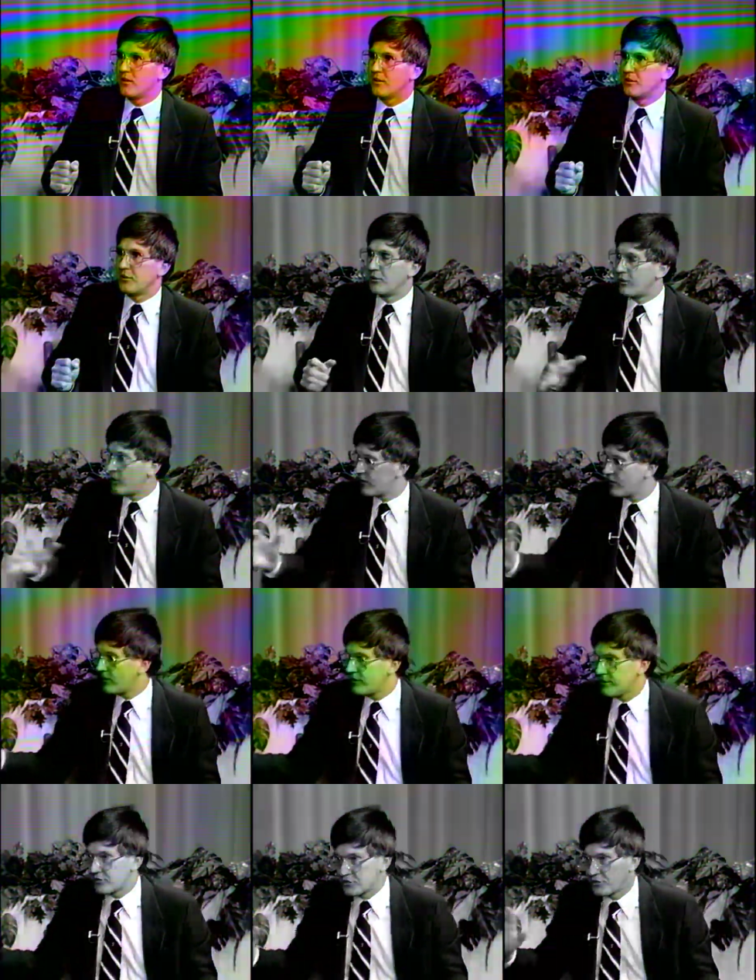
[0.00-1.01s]
He went over,
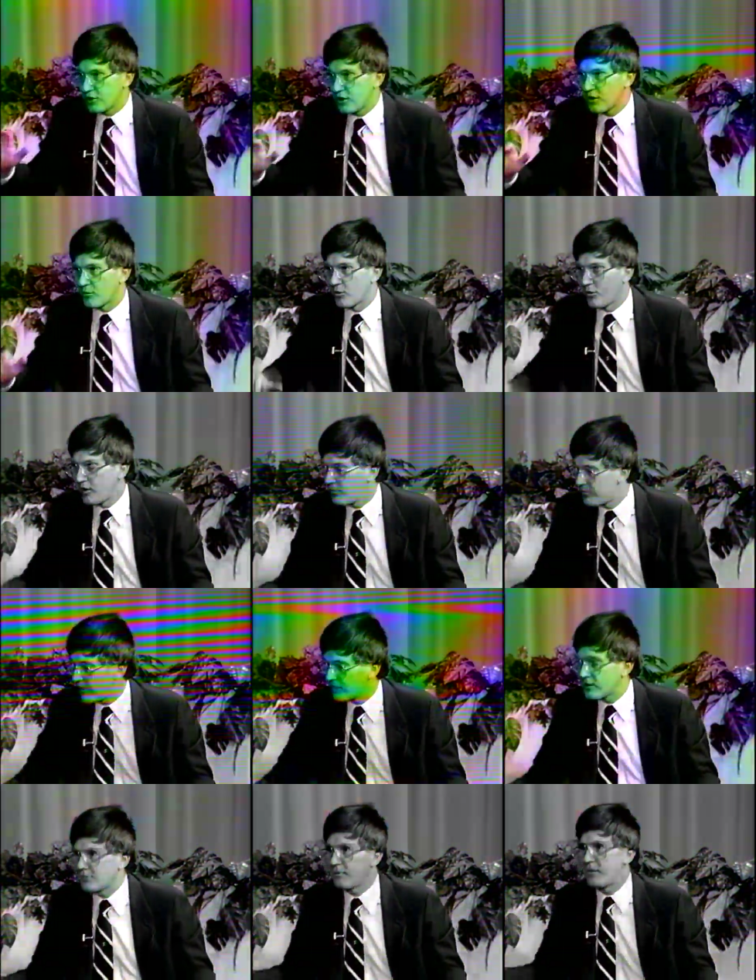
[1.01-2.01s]
this is a younger boy,
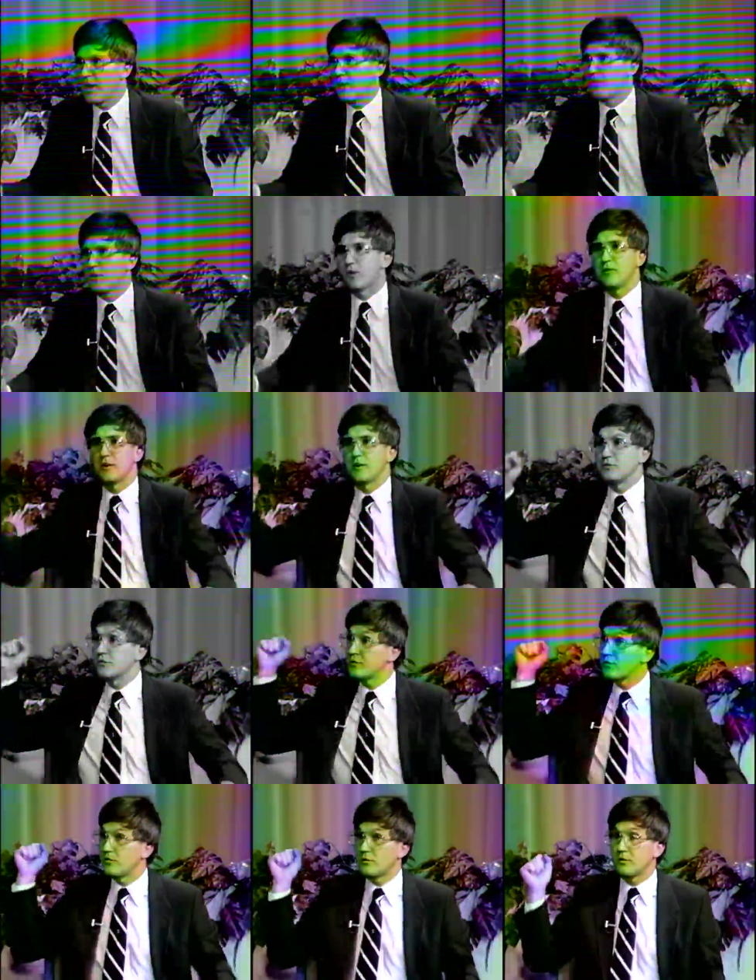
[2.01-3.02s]
picked up the hammer, went over, and
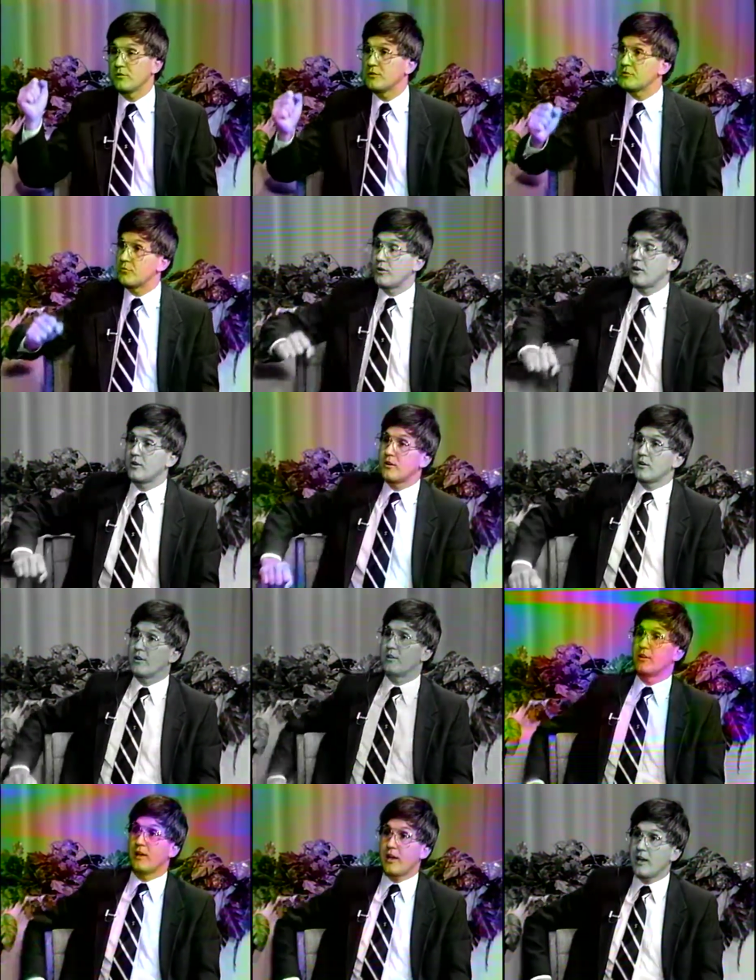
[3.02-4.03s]
just drilled his brother in
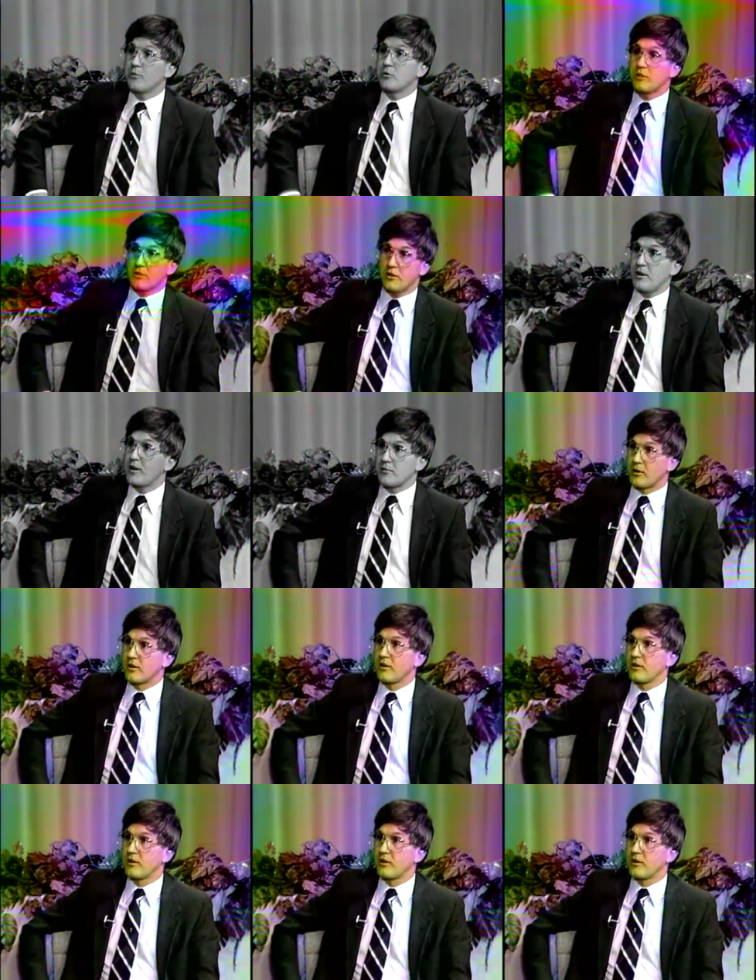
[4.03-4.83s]
the head with a claw hammer.